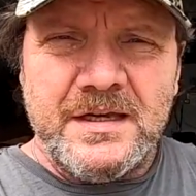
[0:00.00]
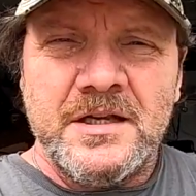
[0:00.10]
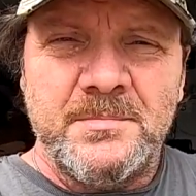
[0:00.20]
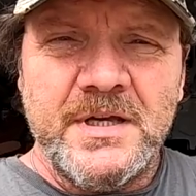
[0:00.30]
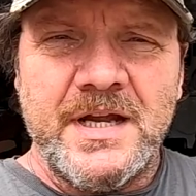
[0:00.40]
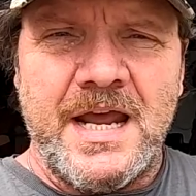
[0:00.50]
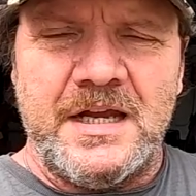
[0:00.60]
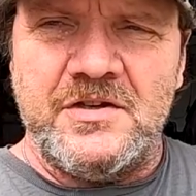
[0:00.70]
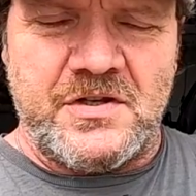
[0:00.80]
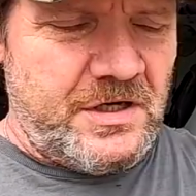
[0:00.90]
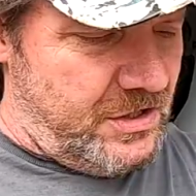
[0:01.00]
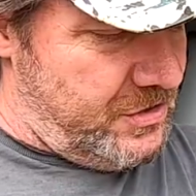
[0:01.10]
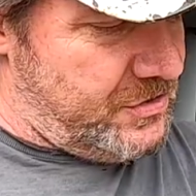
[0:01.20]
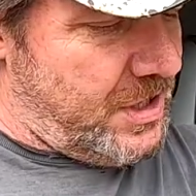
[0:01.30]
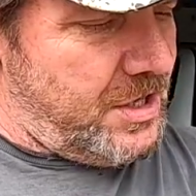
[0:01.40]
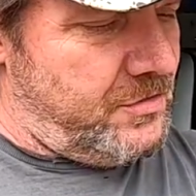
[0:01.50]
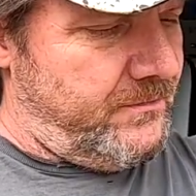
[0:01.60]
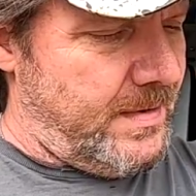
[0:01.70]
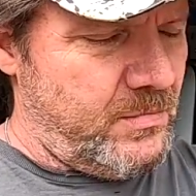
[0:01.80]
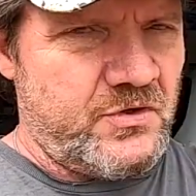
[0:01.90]
in the mid 80s. It is
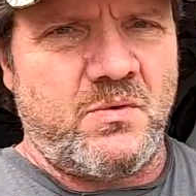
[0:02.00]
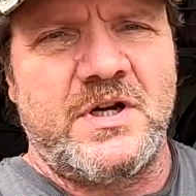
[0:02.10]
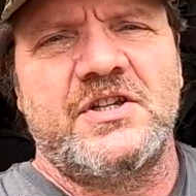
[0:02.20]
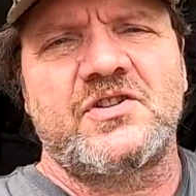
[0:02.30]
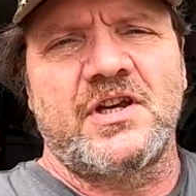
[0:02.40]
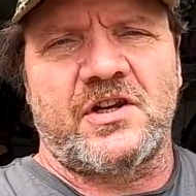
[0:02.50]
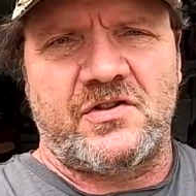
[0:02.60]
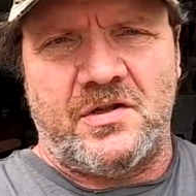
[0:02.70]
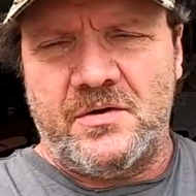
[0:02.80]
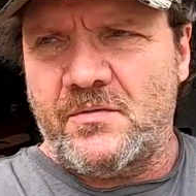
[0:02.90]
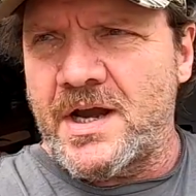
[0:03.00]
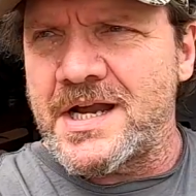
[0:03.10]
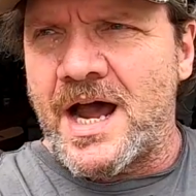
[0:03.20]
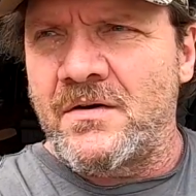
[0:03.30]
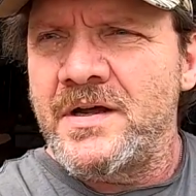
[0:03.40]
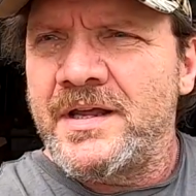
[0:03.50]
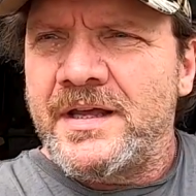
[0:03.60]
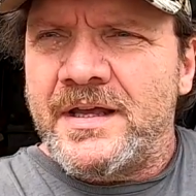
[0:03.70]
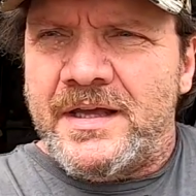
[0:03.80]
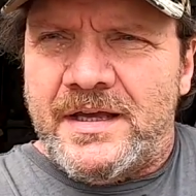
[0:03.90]
November 26th right now.
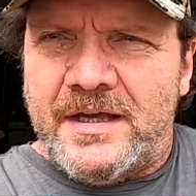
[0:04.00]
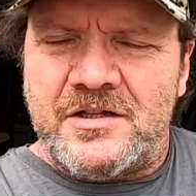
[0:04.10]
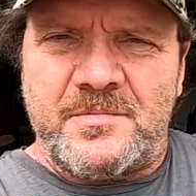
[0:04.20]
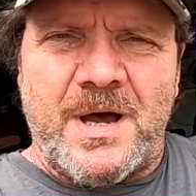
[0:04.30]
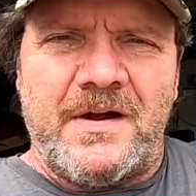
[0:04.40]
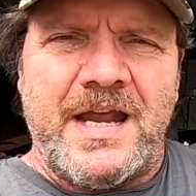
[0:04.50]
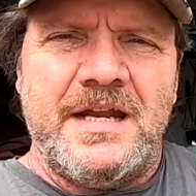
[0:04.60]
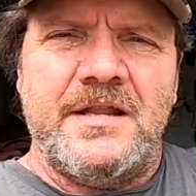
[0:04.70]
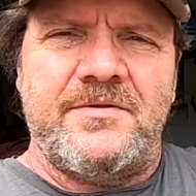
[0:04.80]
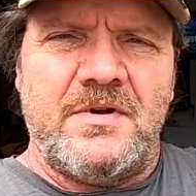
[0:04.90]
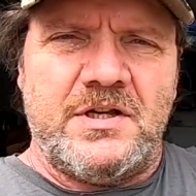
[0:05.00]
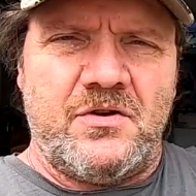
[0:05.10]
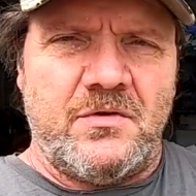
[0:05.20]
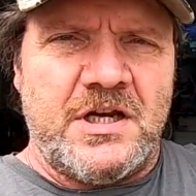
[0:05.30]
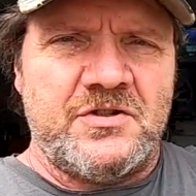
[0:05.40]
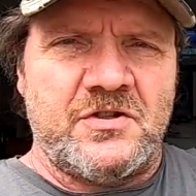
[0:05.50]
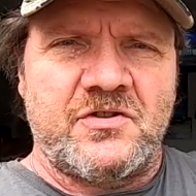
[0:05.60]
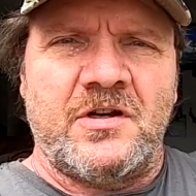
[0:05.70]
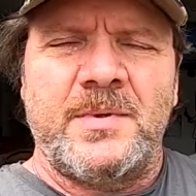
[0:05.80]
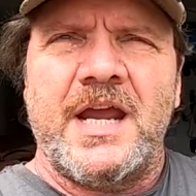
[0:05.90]
It is about 83 degrees.
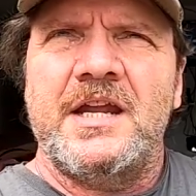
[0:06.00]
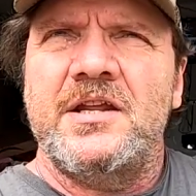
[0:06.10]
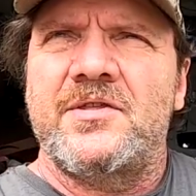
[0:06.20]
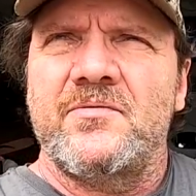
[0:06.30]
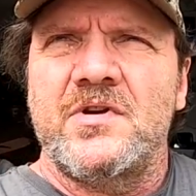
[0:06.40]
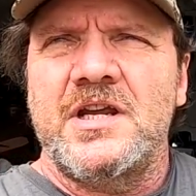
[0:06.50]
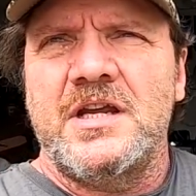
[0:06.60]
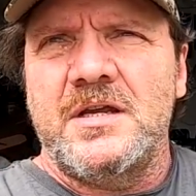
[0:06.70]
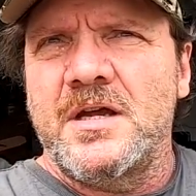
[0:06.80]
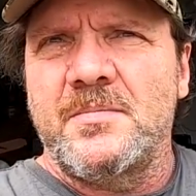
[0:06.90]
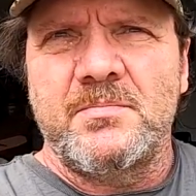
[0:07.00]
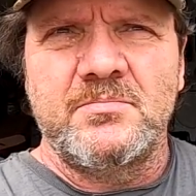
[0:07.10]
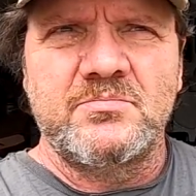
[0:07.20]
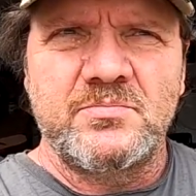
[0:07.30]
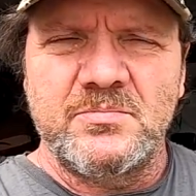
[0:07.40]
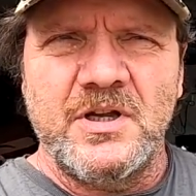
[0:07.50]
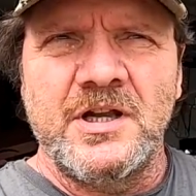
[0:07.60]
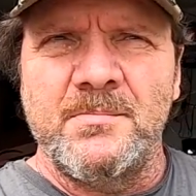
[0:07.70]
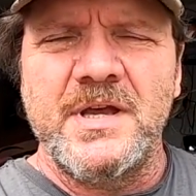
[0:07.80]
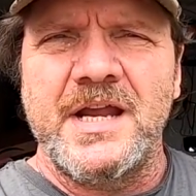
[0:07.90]
It's going to be 83
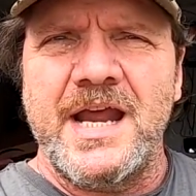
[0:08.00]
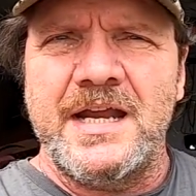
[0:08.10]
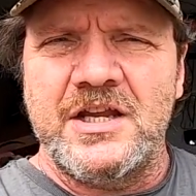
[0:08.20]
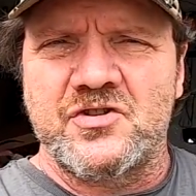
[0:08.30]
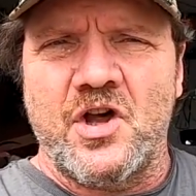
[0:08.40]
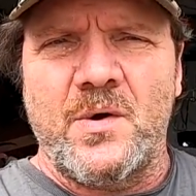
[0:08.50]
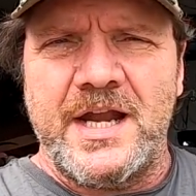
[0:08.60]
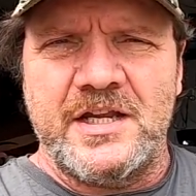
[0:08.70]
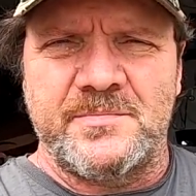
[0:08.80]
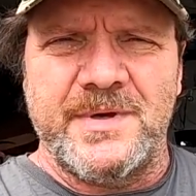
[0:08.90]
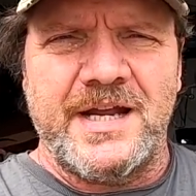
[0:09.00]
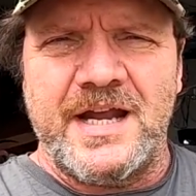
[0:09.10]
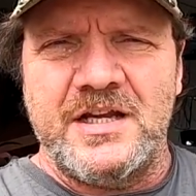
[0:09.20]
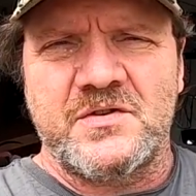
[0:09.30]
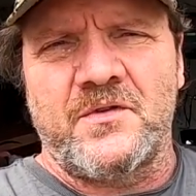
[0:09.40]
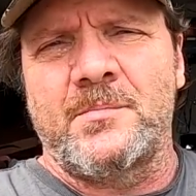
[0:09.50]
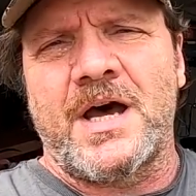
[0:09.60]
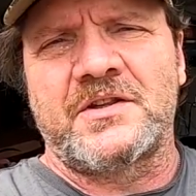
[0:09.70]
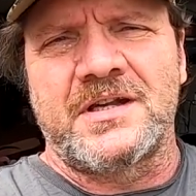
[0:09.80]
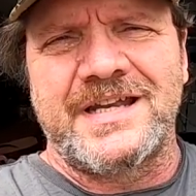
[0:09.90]
in the mid 80s, low 80s, mid 80s for
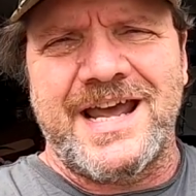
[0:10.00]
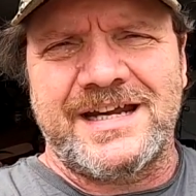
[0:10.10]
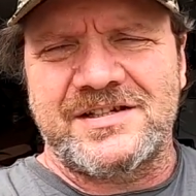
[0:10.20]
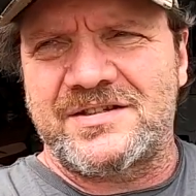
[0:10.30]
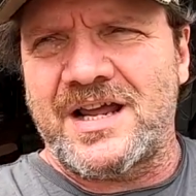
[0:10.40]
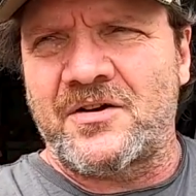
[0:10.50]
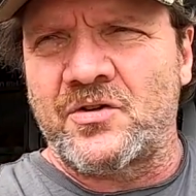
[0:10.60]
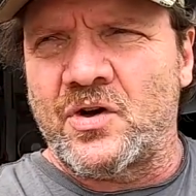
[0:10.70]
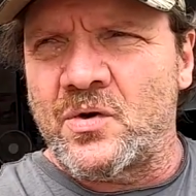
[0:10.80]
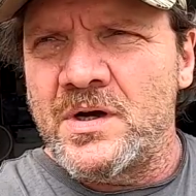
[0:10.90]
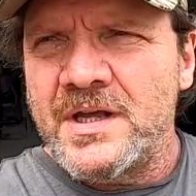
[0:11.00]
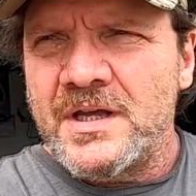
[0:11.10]
about the next, I don't know,